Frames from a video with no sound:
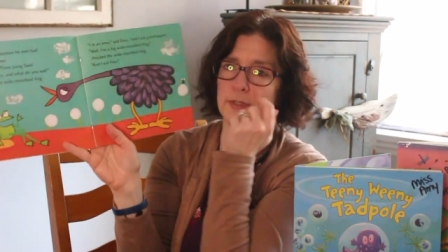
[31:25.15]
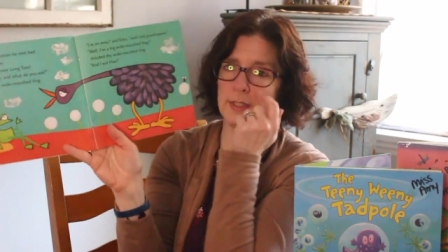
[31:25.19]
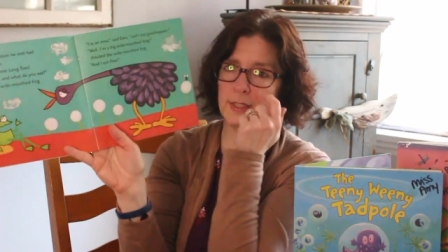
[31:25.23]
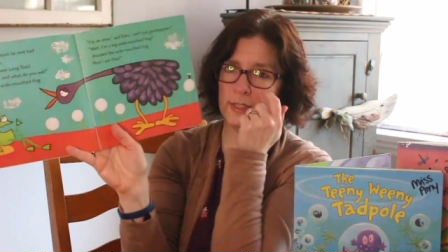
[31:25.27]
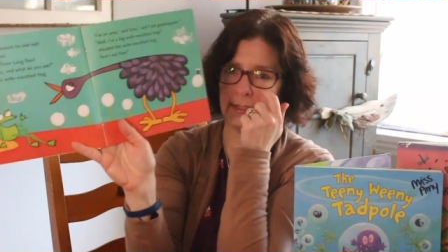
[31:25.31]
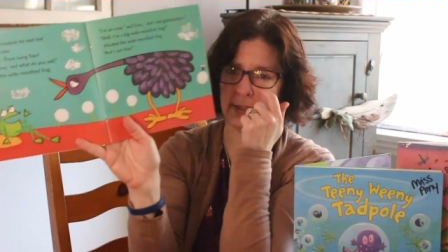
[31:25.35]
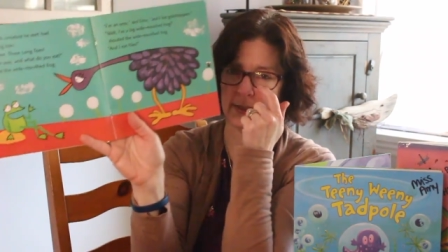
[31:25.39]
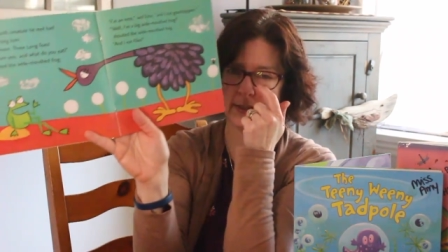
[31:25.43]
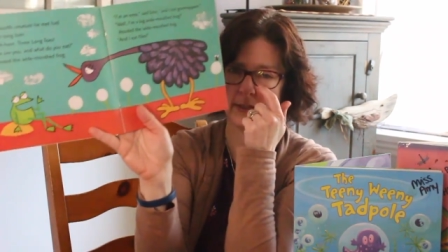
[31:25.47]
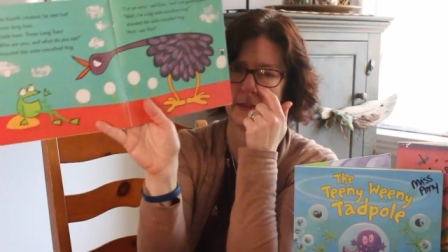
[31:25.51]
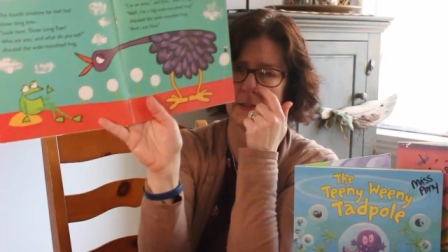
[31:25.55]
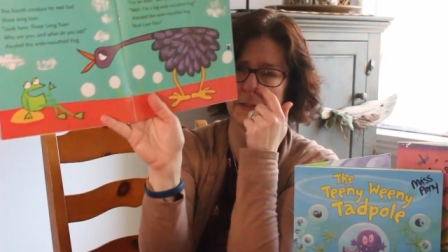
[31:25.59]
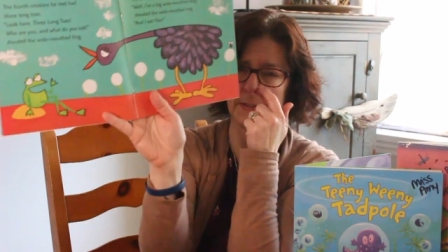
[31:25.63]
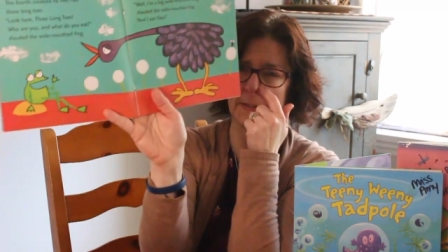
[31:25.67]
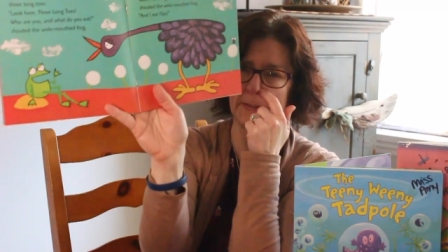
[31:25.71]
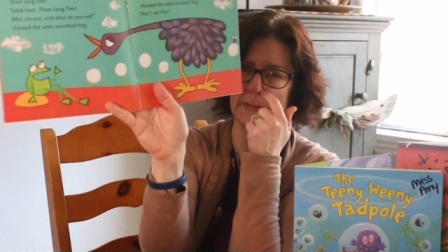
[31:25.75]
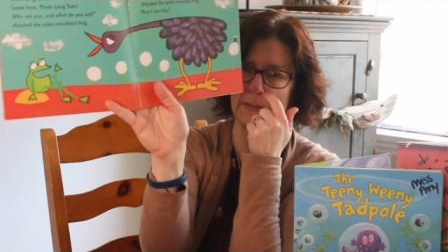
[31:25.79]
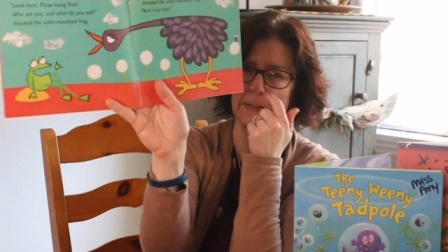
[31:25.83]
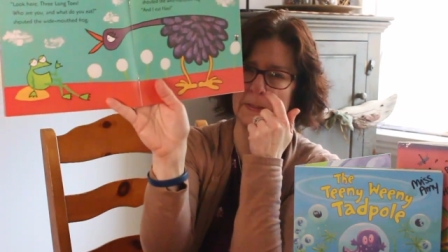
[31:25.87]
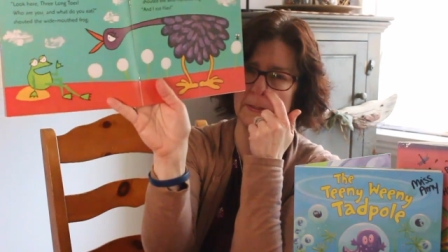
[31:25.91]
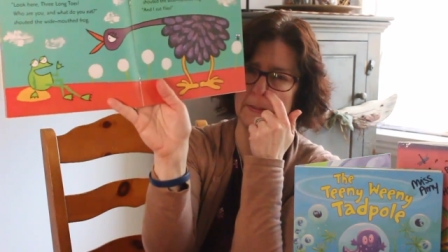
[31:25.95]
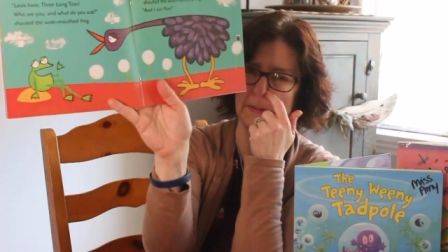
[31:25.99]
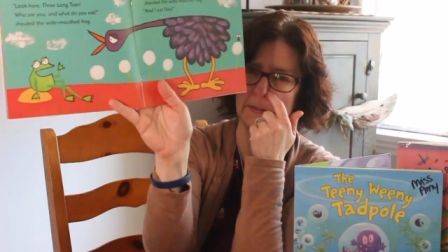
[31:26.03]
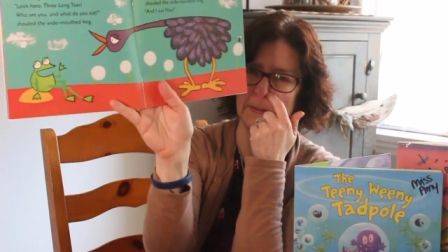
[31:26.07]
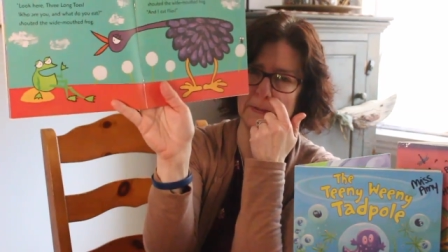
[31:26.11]
He's looking
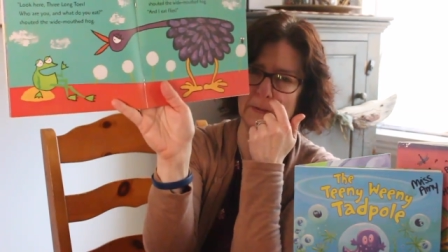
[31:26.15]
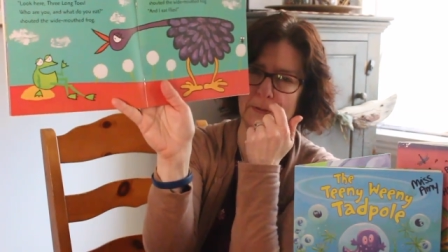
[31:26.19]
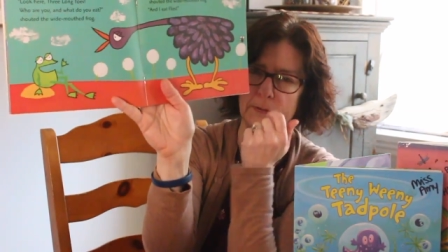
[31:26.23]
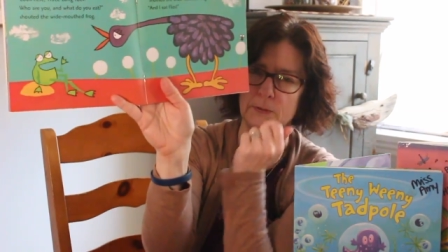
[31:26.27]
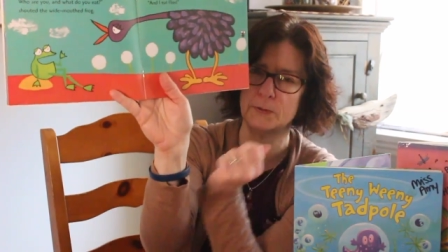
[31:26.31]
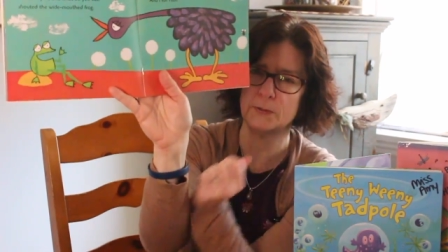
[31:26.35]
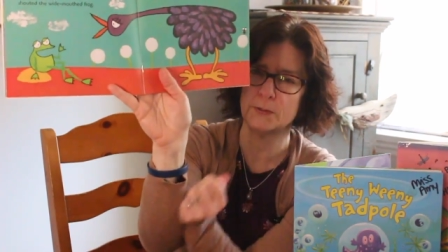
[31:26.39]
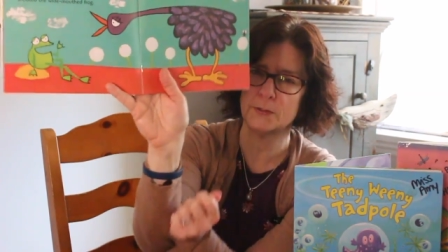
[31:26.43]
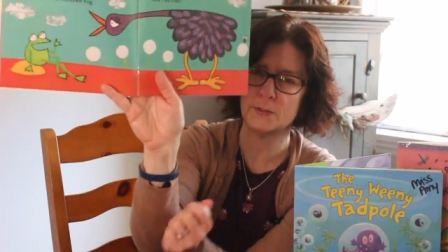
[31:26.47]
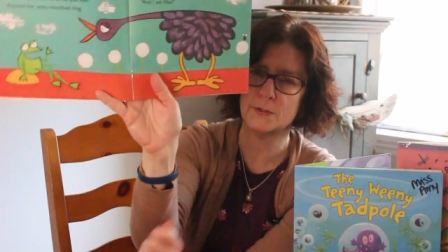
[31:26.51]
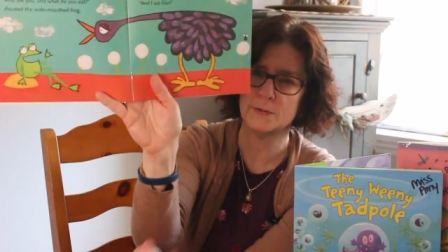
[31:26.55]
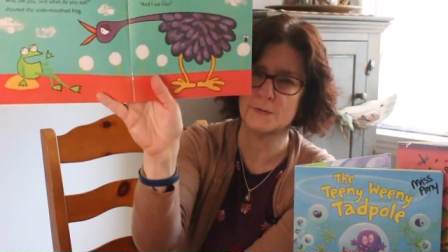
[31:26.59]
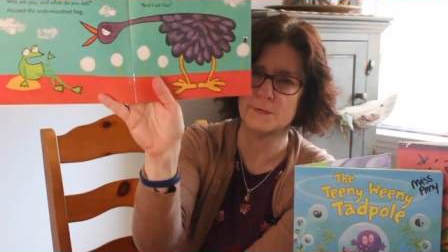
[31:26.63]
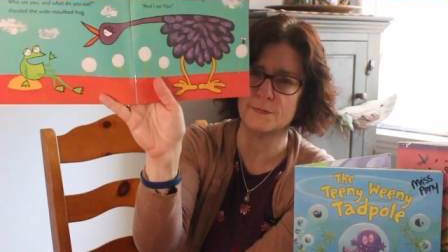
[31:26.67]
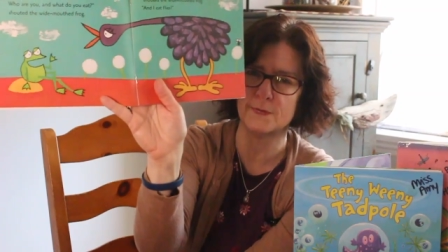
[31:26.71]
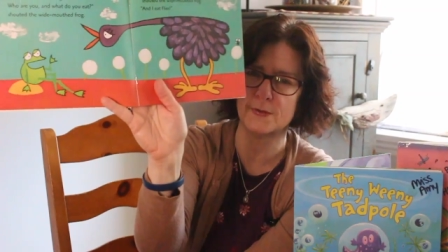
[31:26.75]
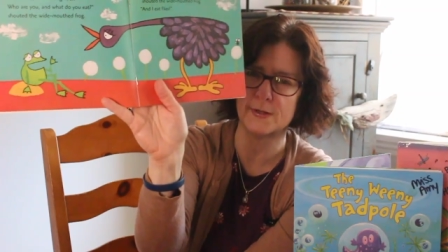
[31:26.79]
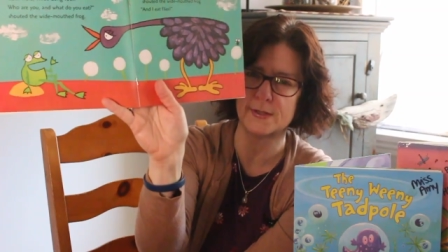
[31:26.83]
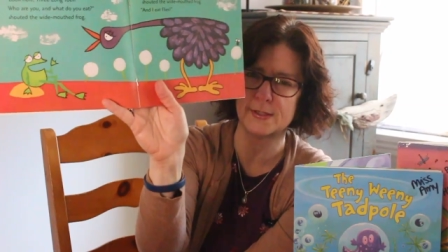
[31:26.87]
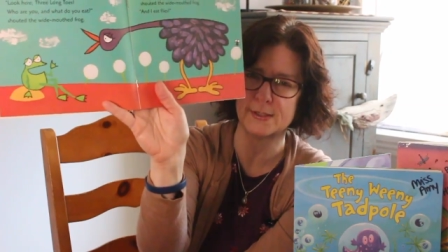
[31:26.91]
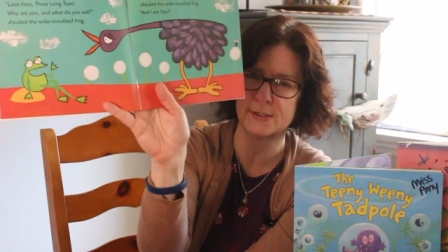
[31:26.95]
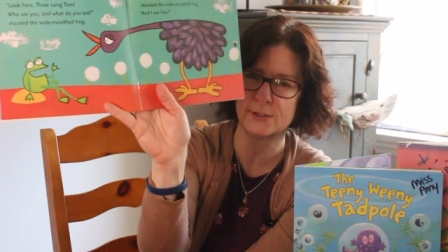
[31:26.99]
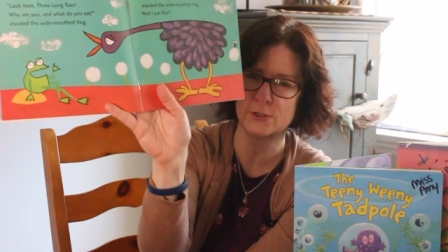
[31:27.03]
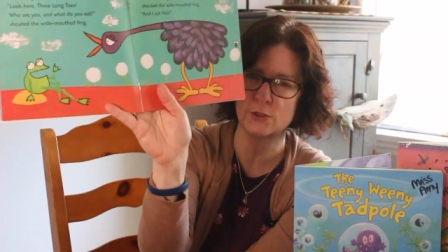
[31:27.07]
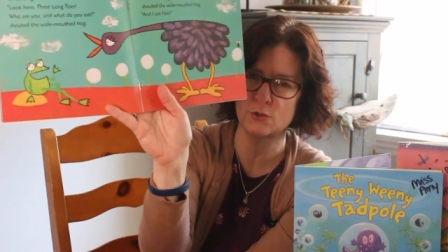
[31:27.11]
a little
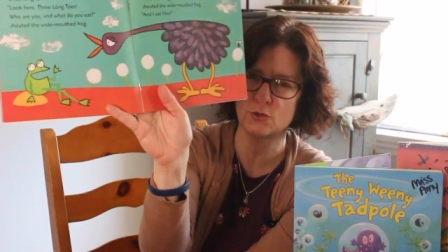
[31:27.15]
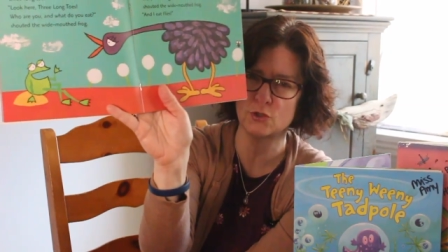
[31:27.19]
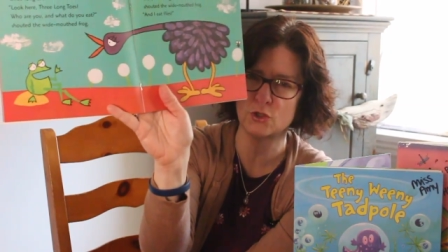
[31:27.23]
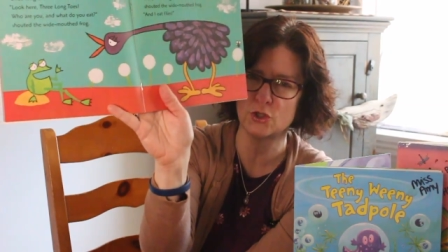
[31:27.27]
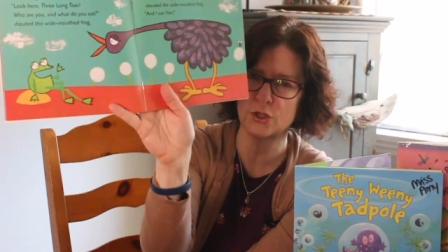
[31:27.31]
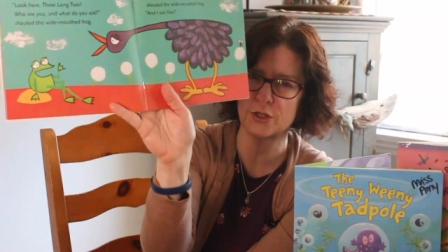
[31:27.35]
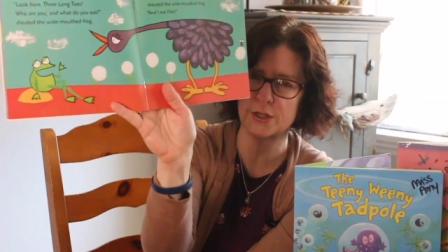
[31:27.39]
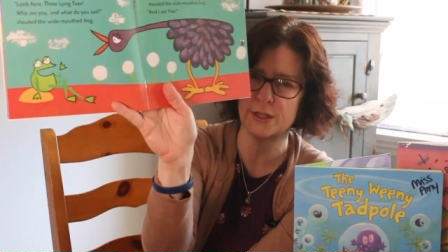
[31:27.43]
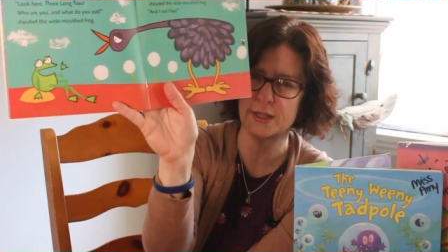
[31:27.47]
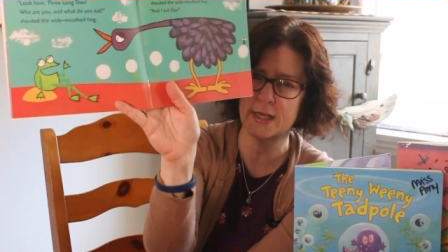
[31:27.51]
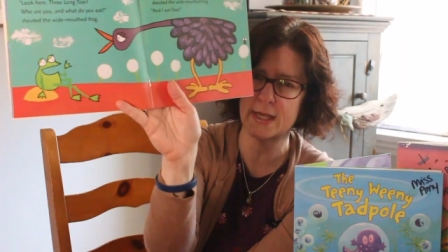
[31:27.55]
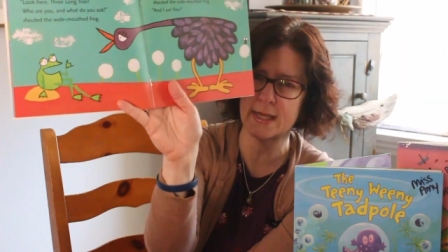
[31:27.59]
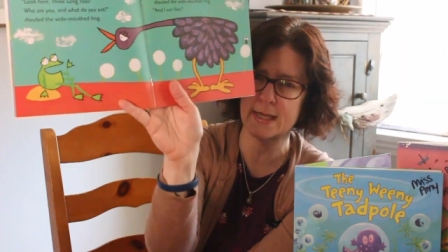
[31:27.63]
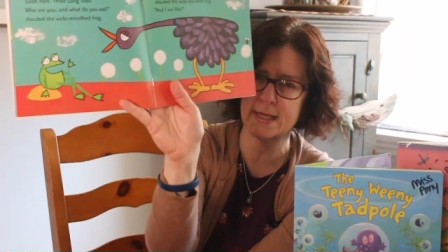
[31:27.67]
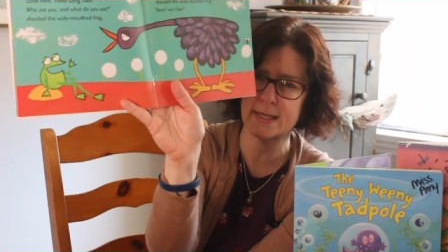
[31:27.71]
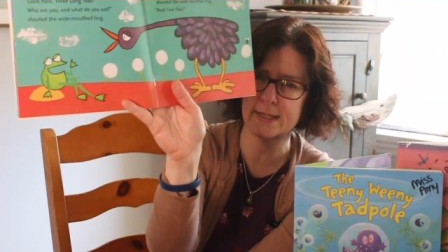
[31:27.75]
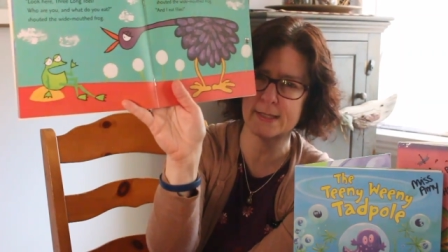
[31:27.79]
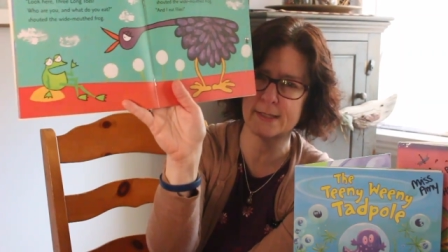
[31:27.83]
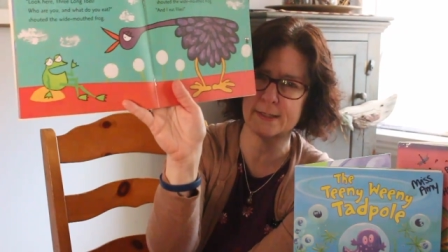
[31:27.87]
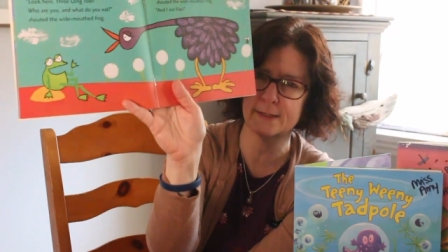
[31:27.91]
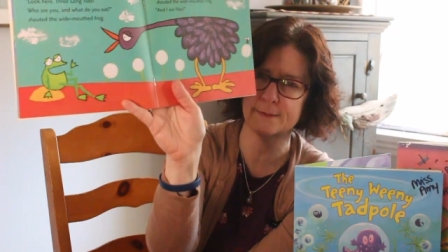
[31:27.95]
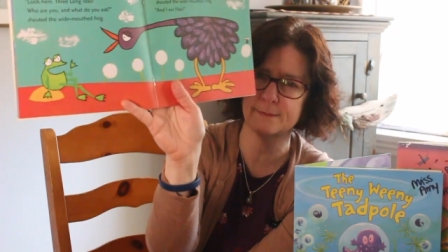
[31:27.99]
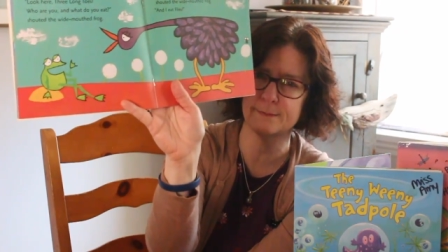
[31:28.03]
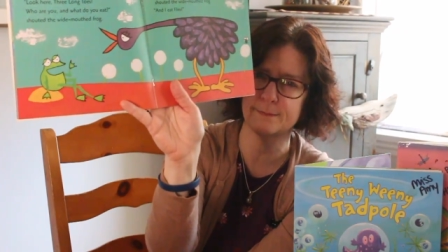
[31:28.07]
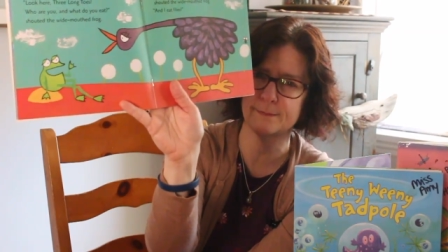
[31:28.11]
nervous, don't you
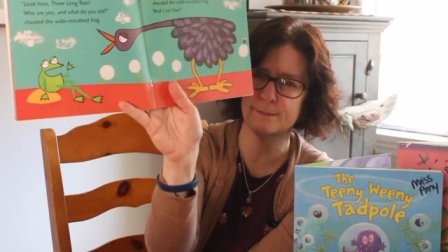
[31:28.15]
think?